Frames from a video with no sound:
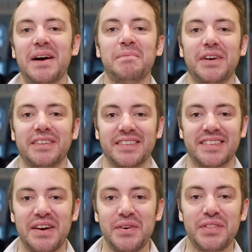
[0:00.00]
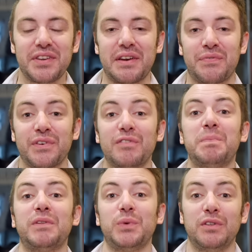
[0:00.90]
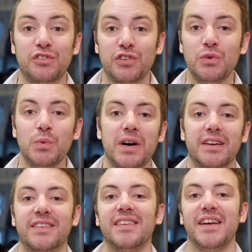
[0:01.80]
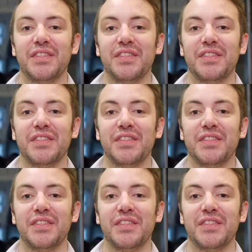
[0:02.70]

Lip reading: I'm going to tell you the difference between 2 words